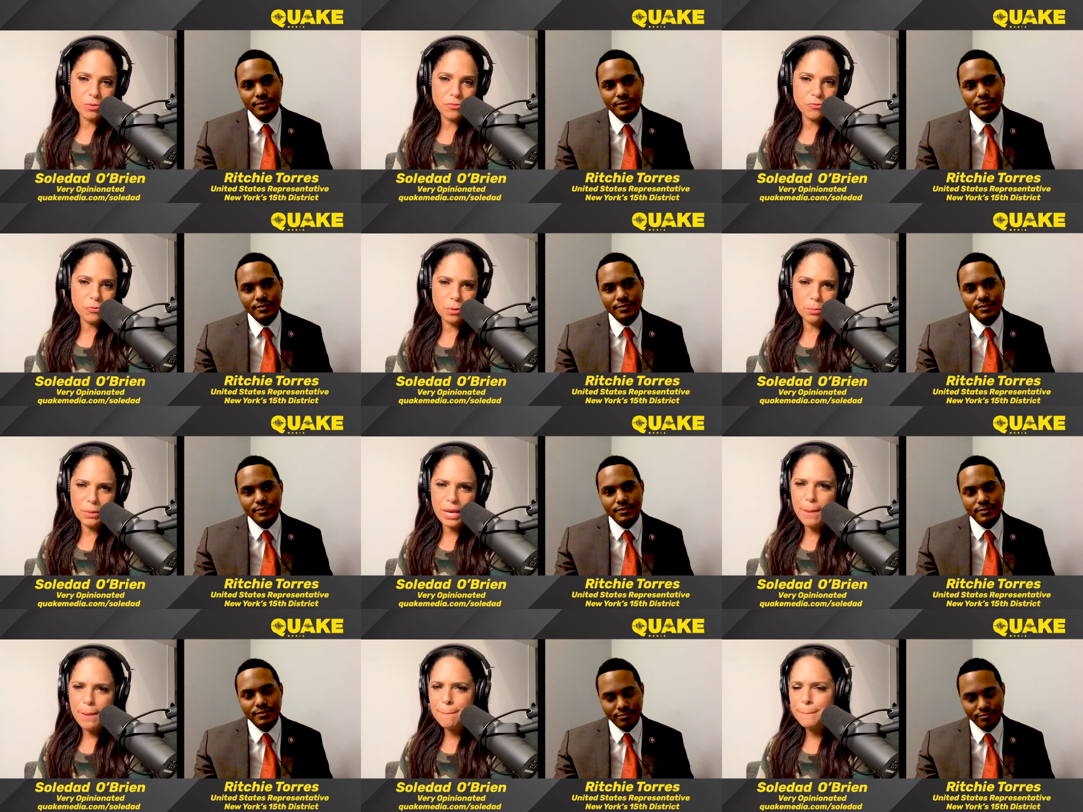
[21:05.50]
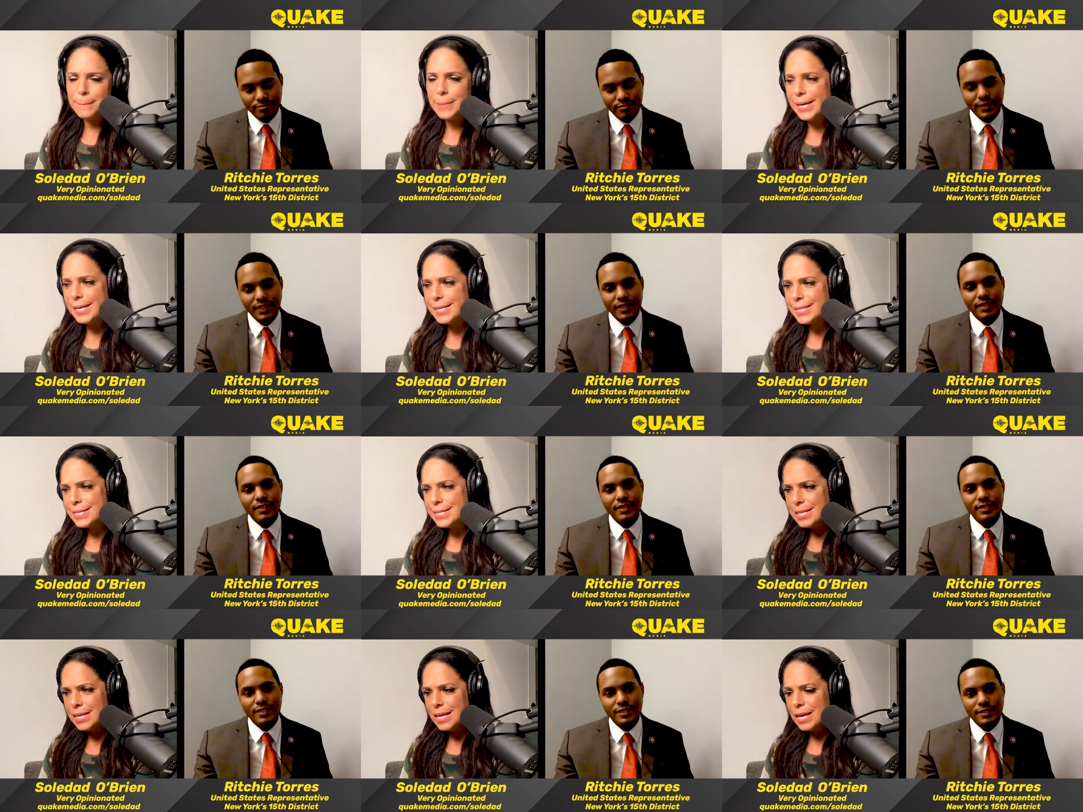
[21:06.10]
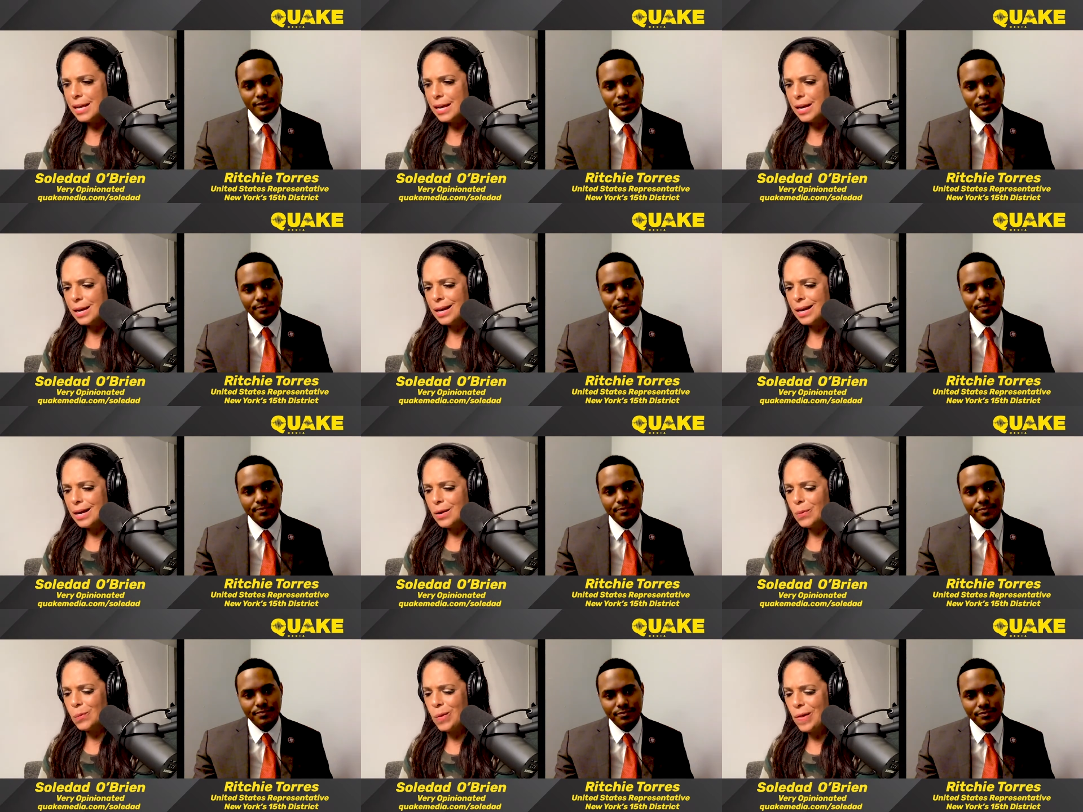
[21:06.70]
Speaker 1: said before me. But
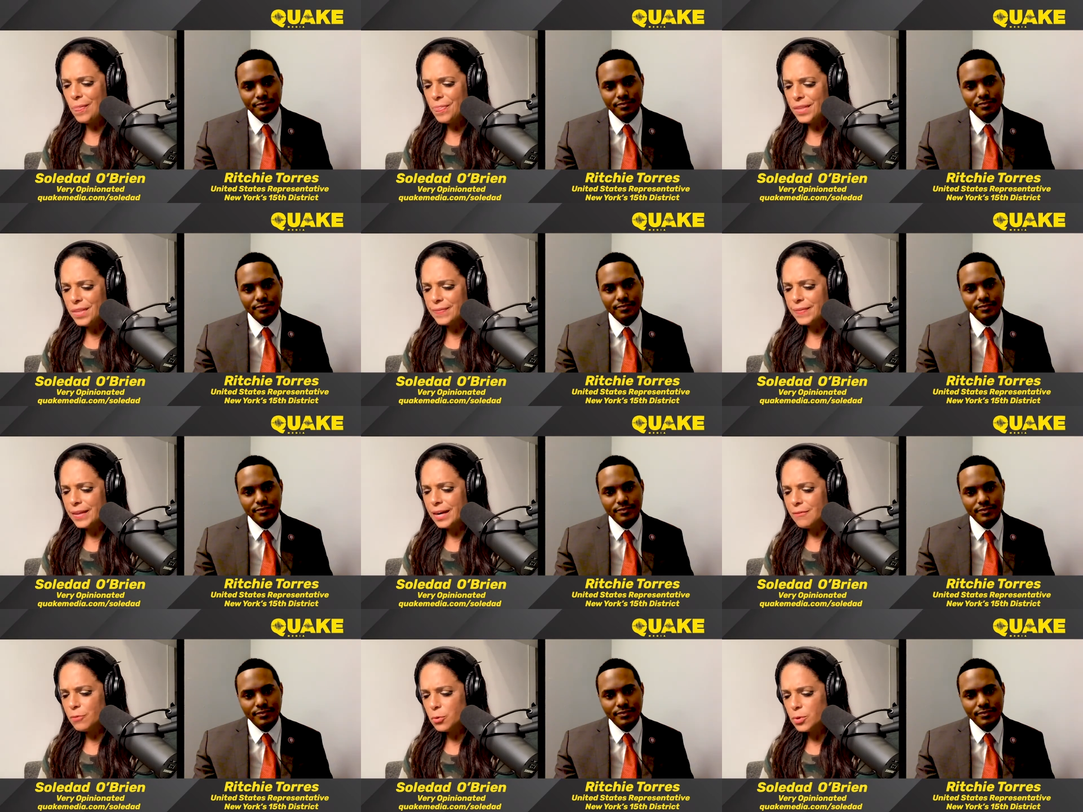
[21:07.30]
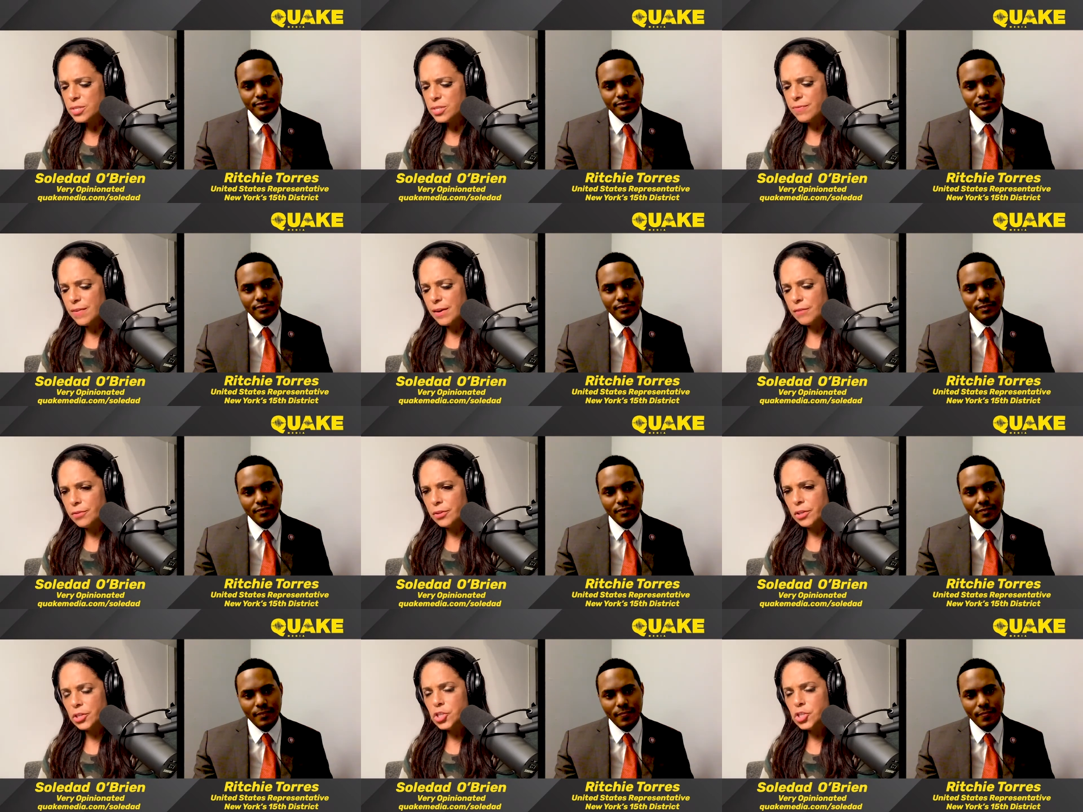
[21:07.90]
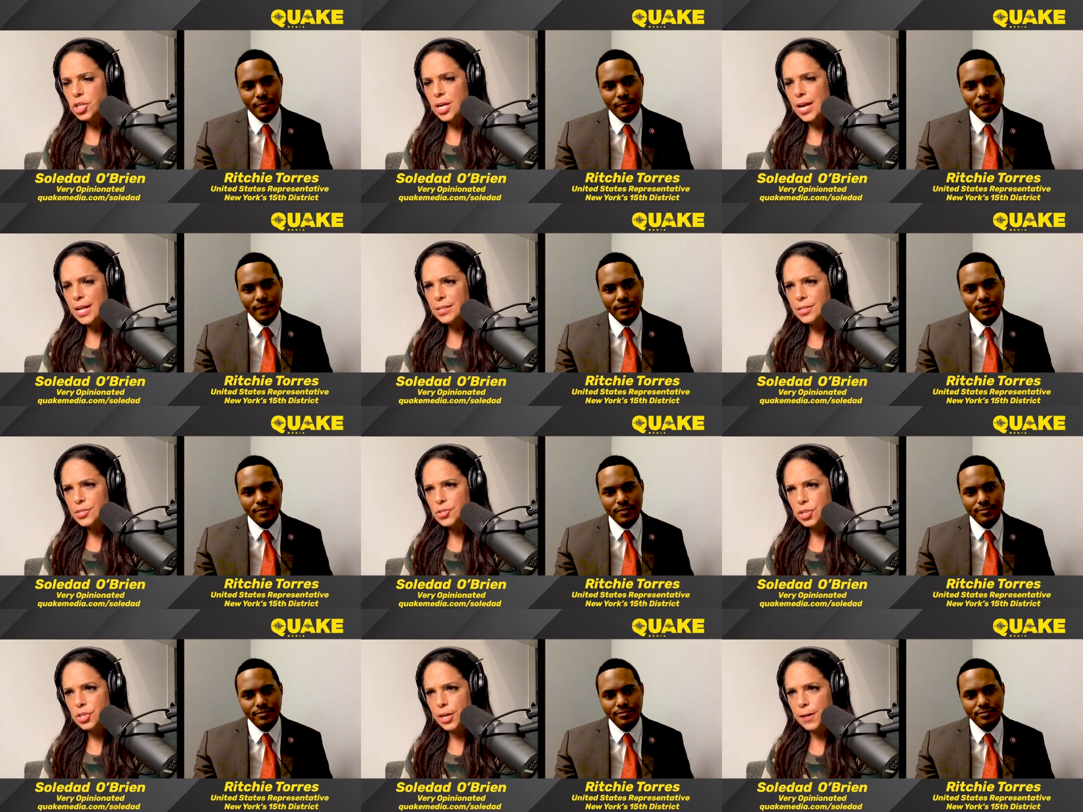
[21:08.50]
one thing that I've always found very
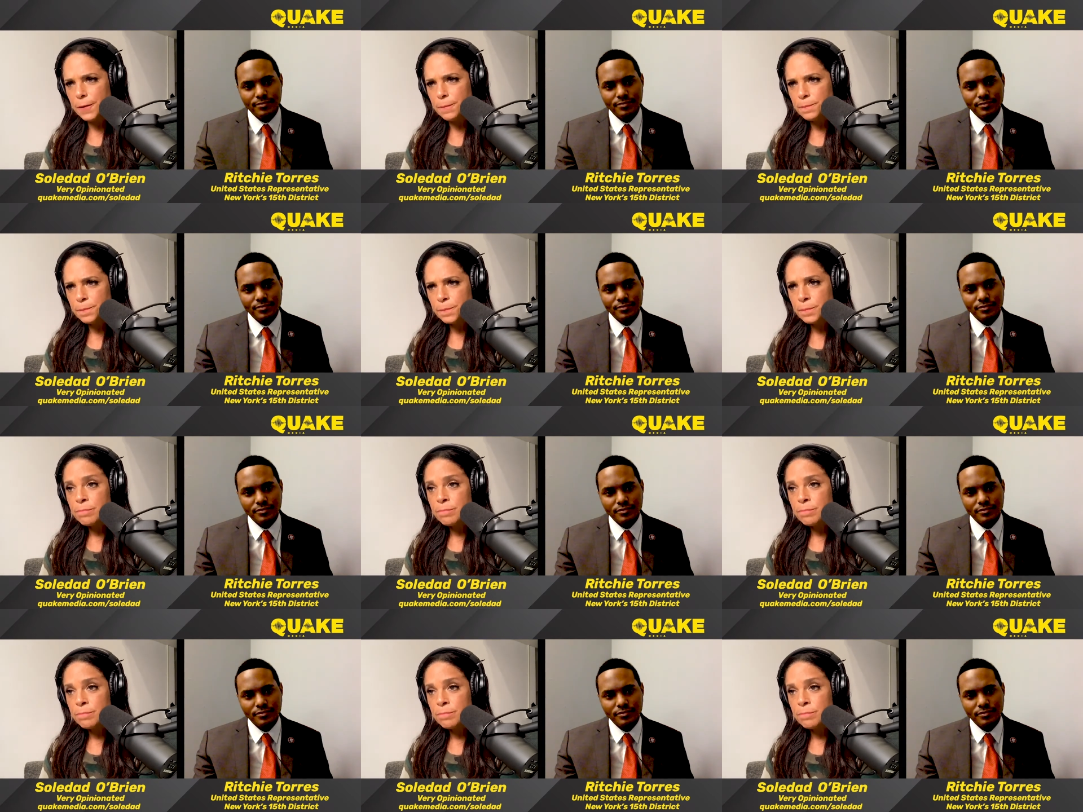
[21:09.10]
challenging,